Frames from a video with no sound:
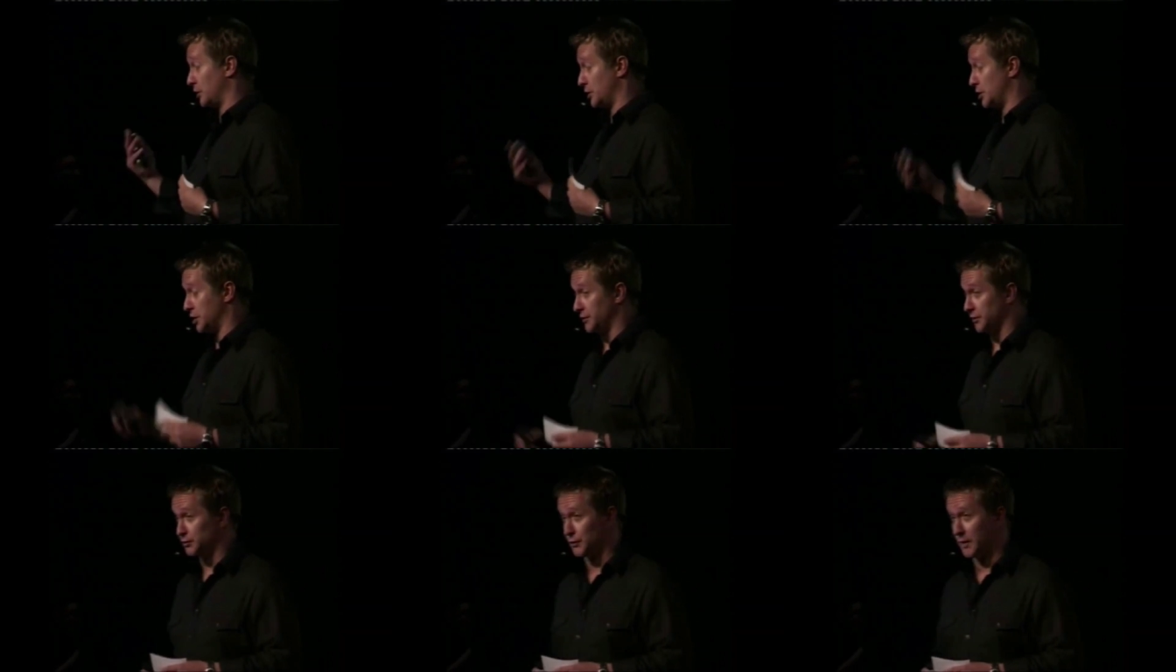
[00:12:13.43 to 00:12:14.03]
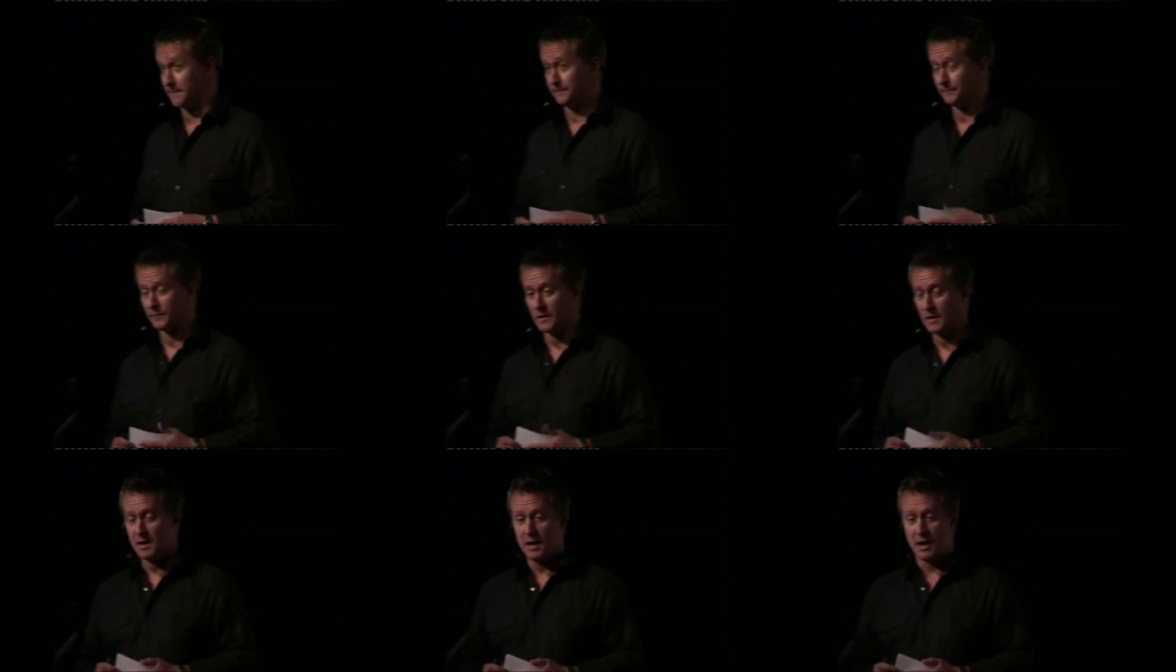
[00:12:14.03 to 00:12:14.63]
earlier in the trip,
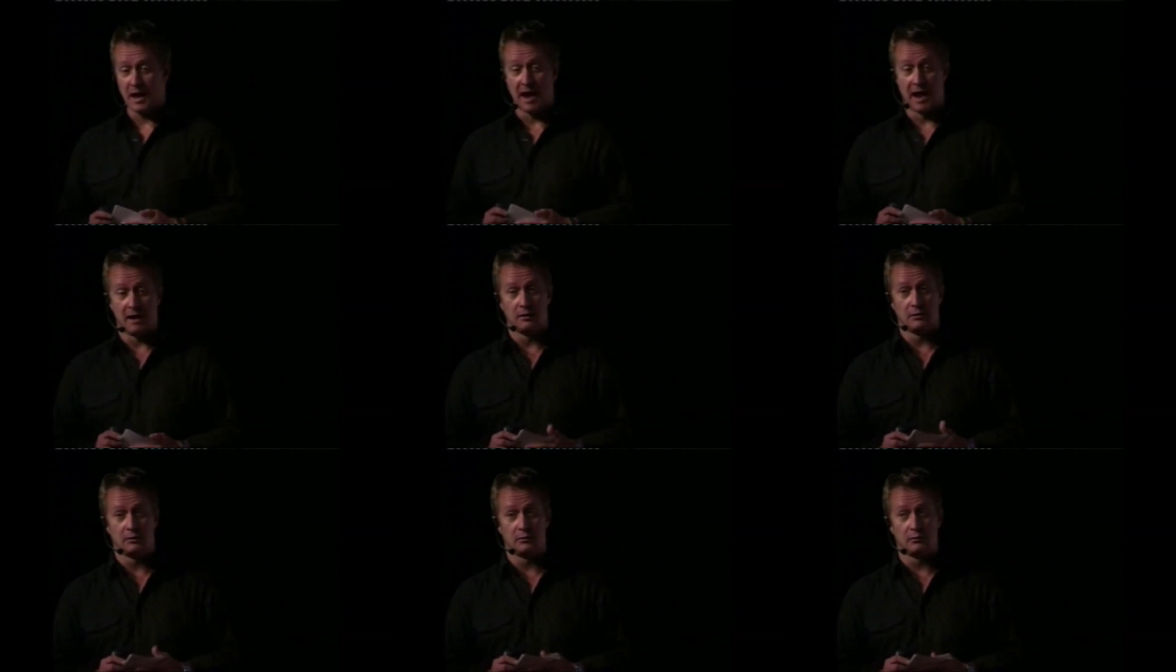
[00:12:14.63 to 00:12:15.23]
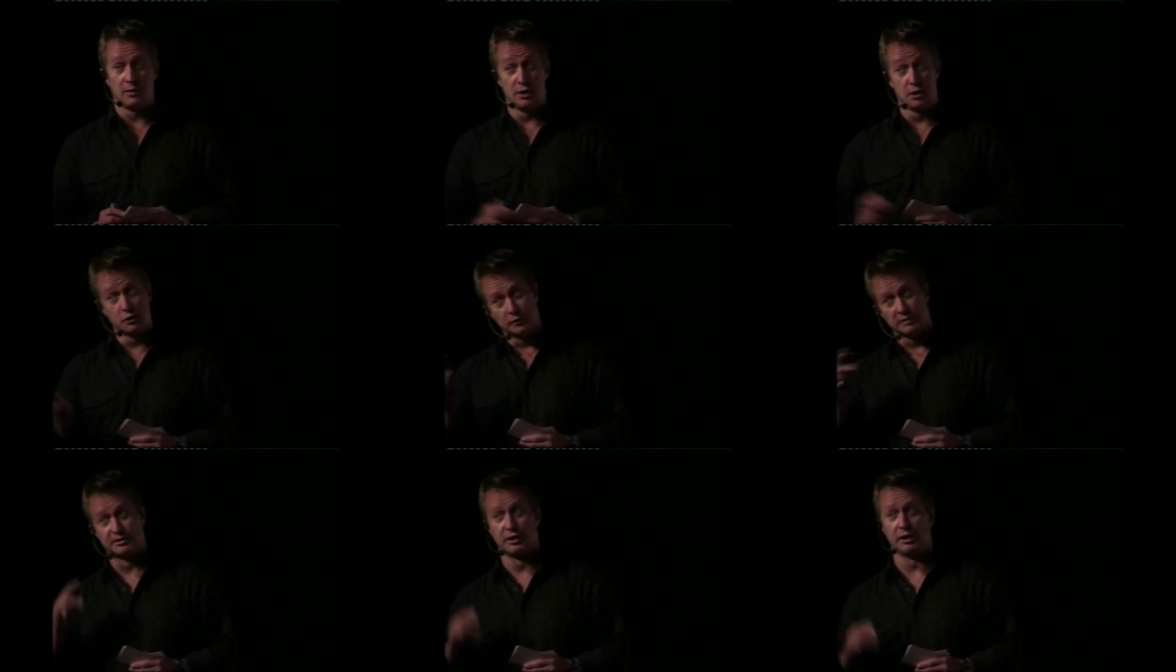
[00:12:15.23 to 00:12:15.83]
and we
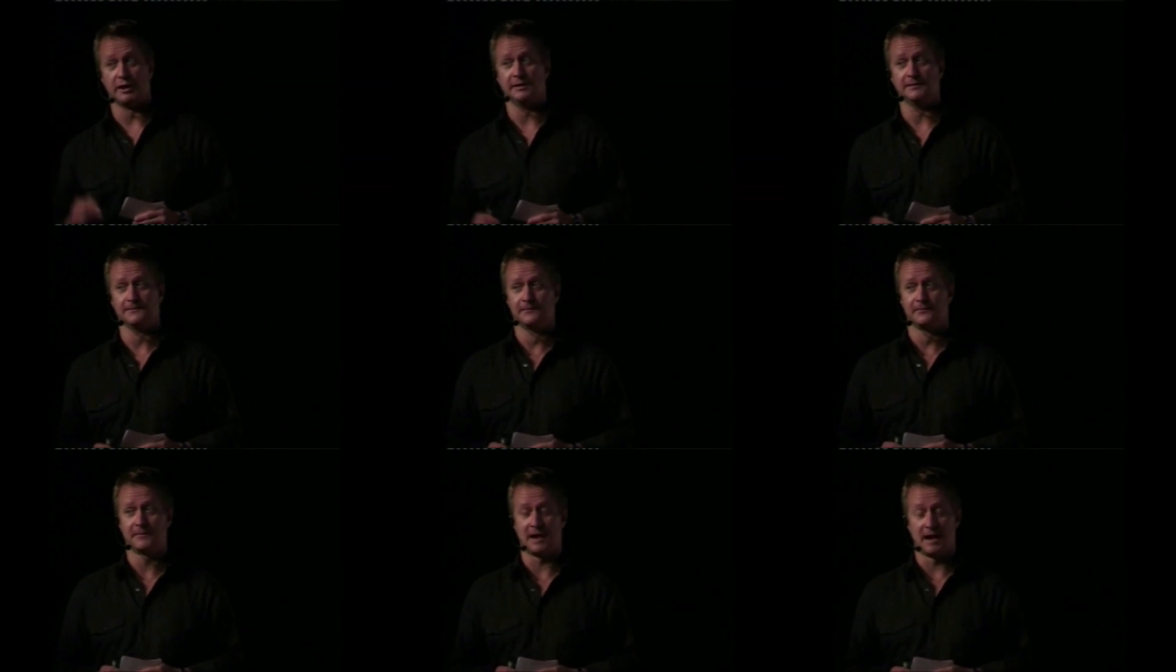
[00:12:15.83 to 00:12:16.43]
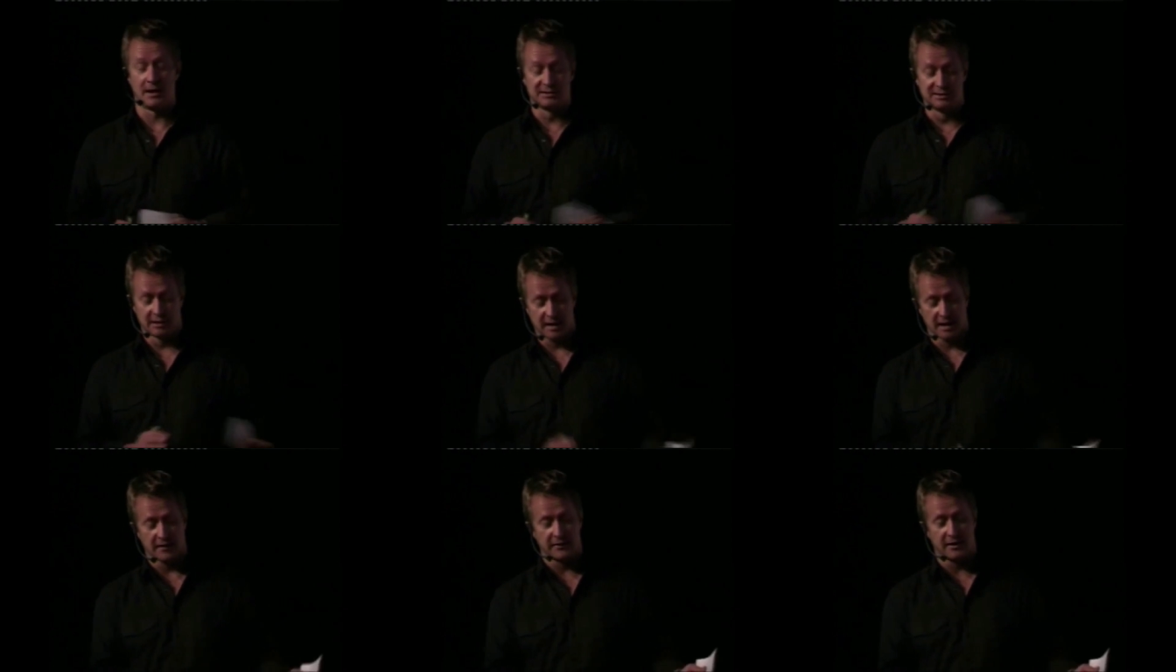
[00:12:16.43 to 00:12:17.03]
knew it was good. And I was
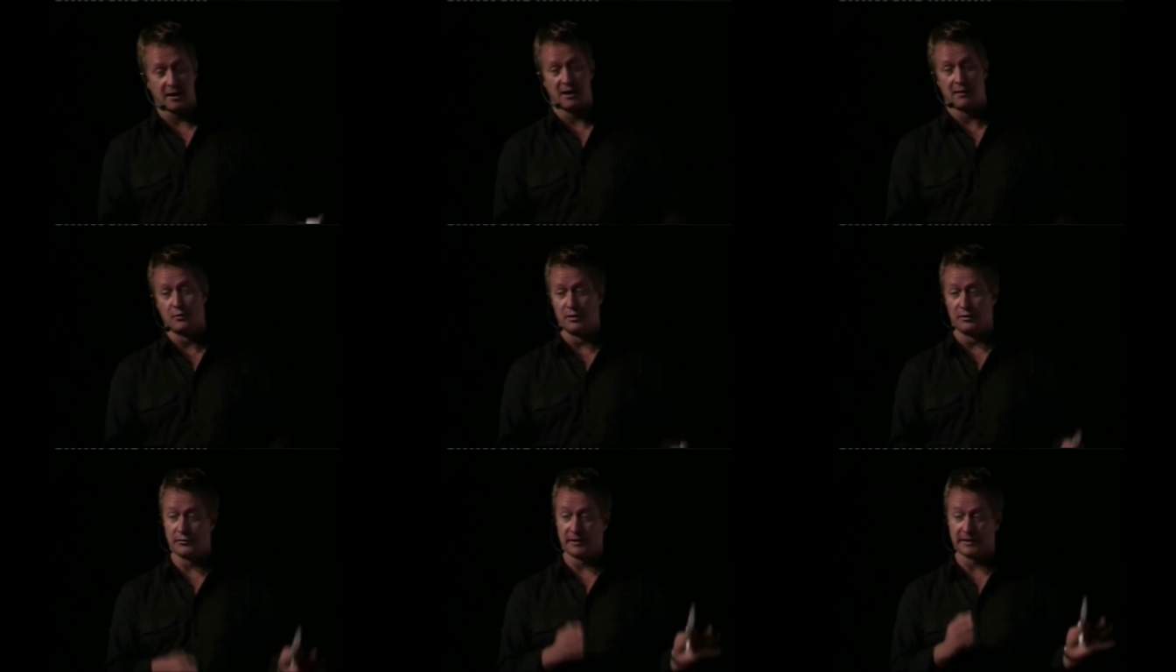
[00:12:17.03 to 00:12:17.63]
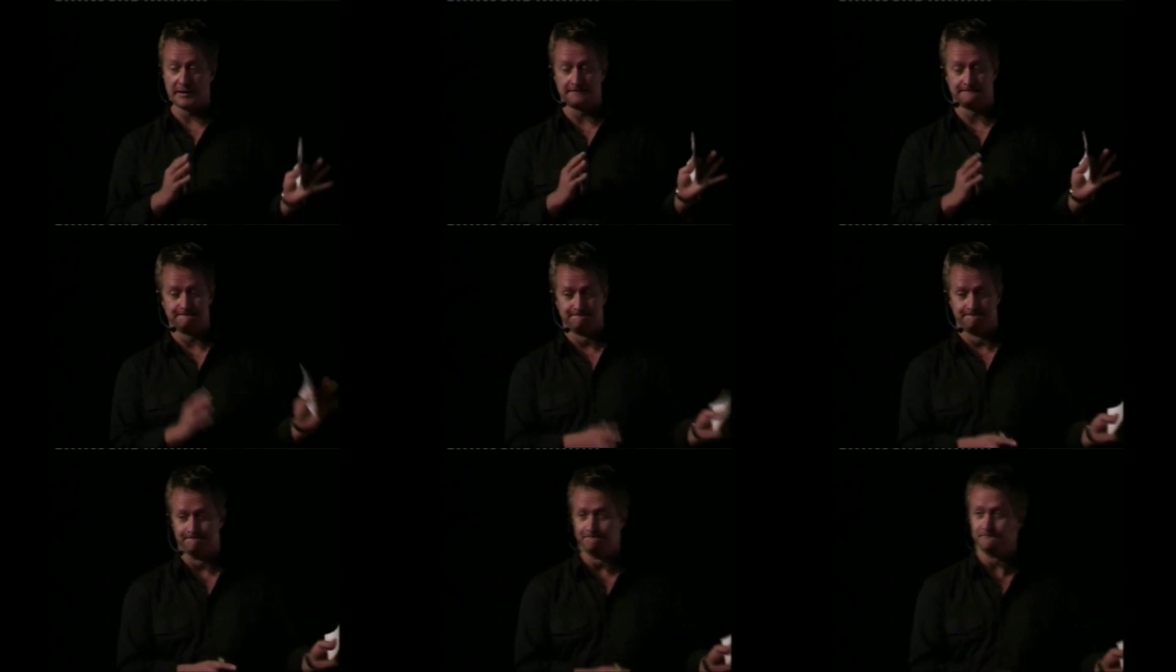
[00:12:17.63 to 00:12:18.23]
looking at the caribou and thinking,
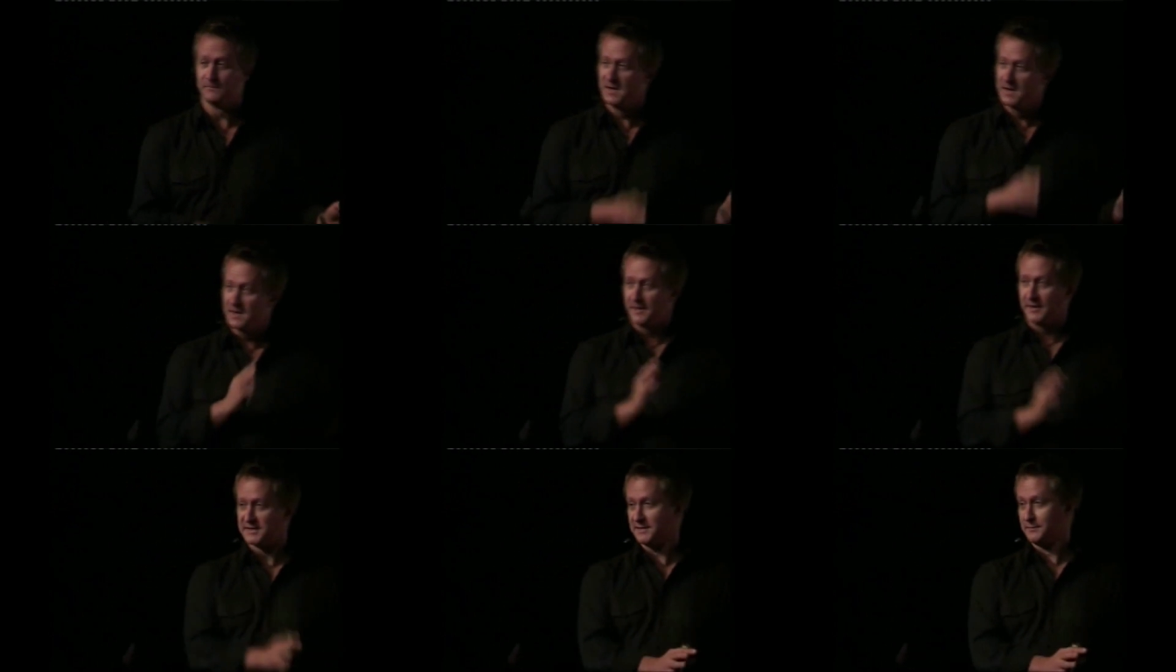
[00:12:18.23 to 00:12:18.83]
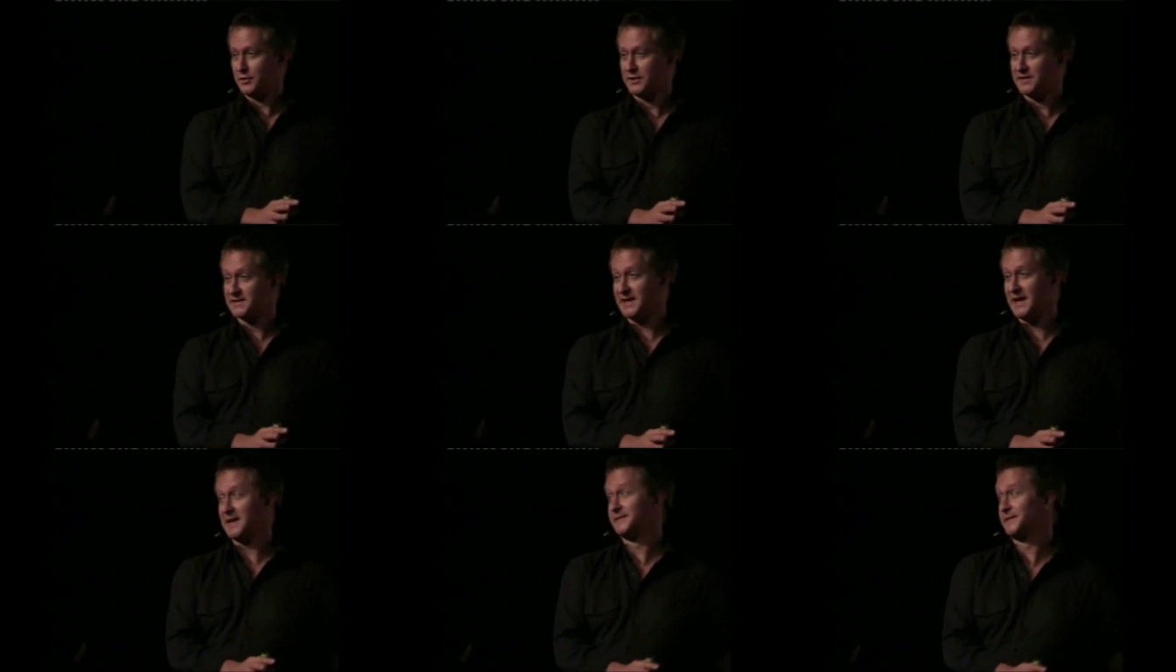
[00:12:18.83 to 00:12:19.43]
hmm, there's some good
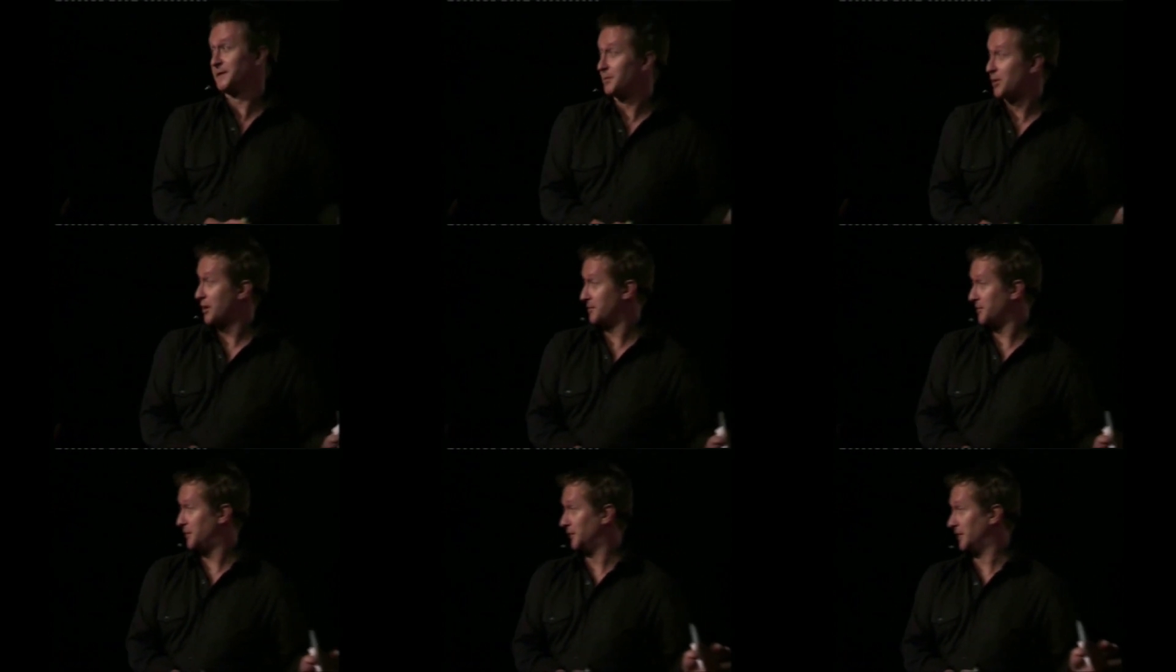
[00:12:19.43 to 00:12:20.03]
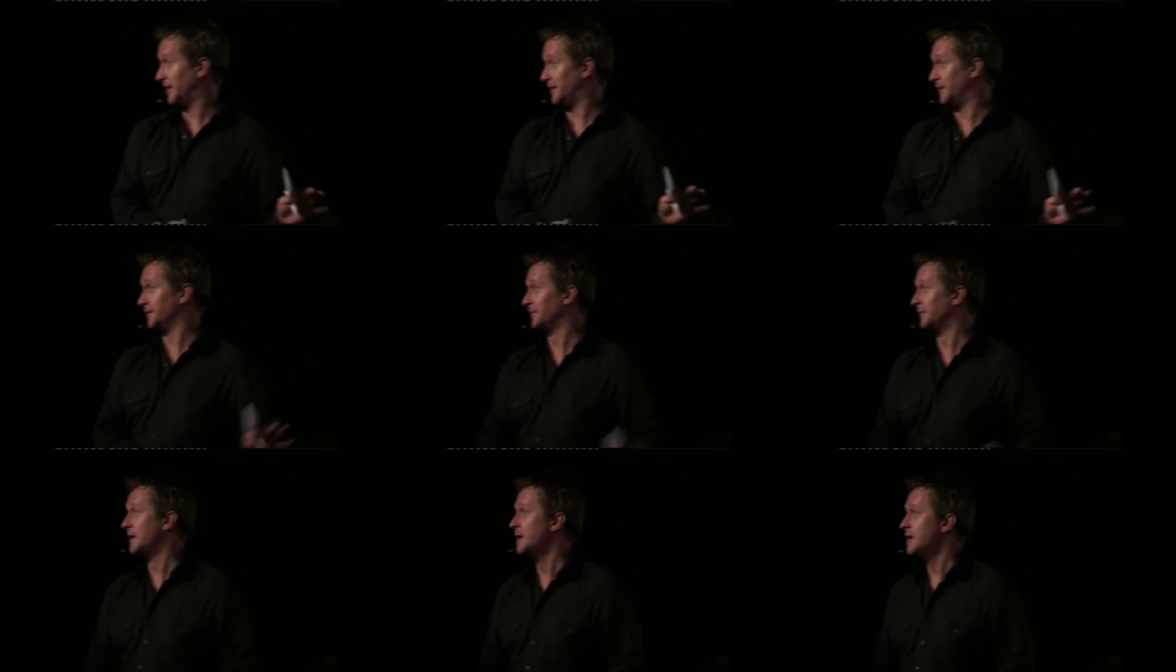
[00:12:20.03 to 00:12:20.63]
steaks for the barbecue
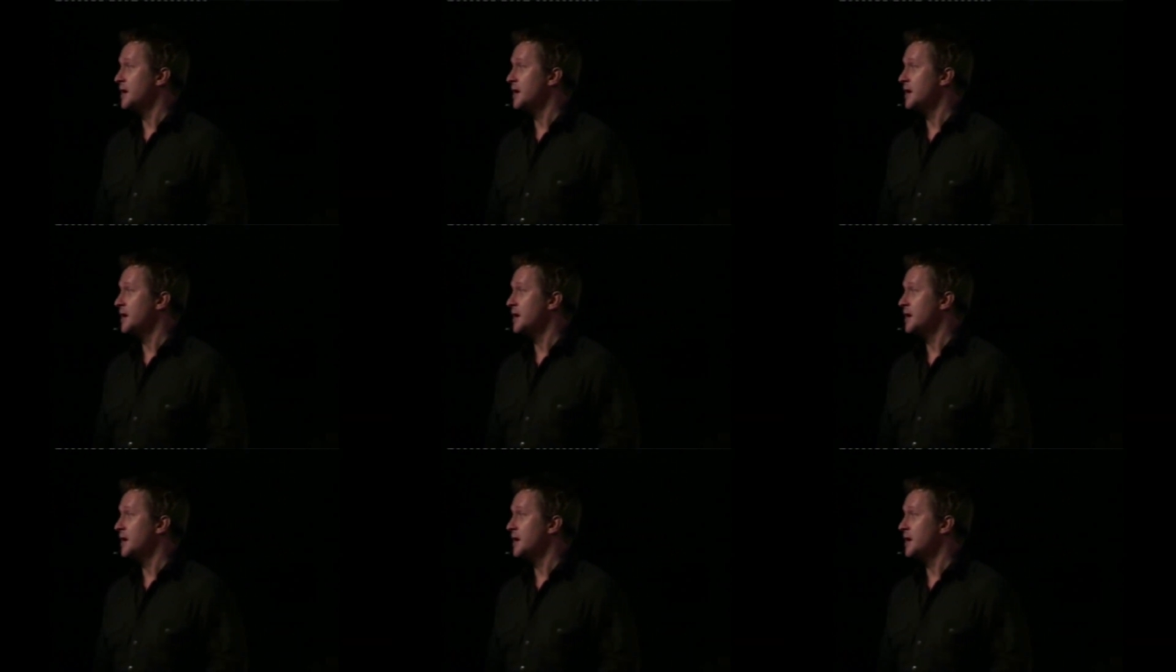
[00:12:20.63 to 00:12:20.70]
later.